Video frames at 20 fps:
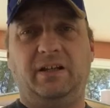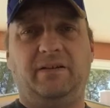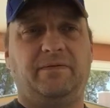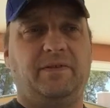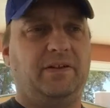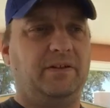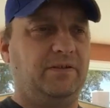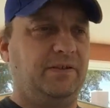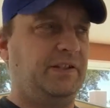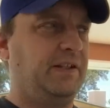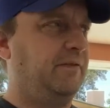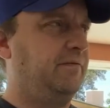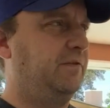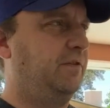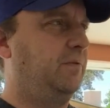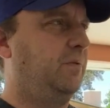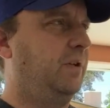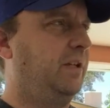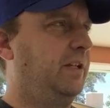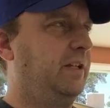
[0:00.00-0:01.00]
If I do
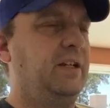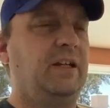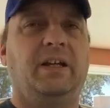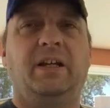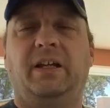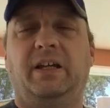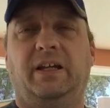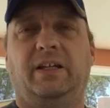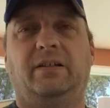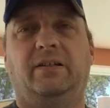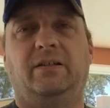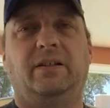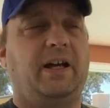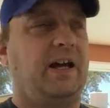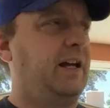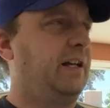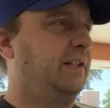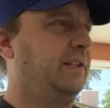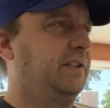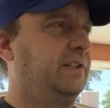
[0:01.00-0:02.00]
720, it'll
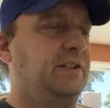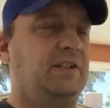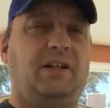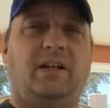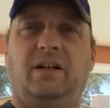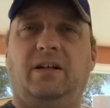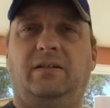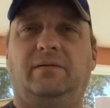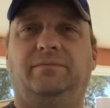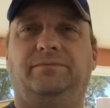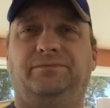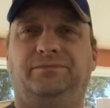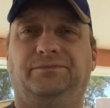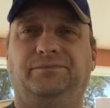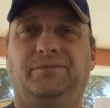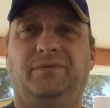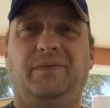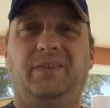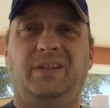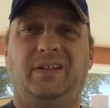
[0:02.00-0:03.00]
last
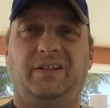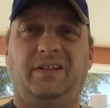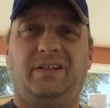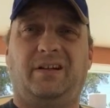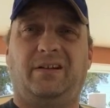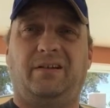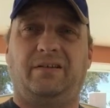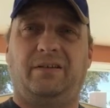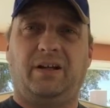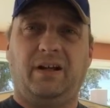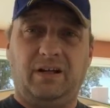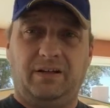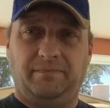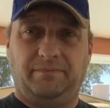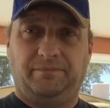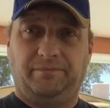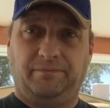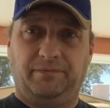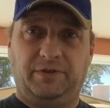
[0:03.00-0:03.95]
the entire time.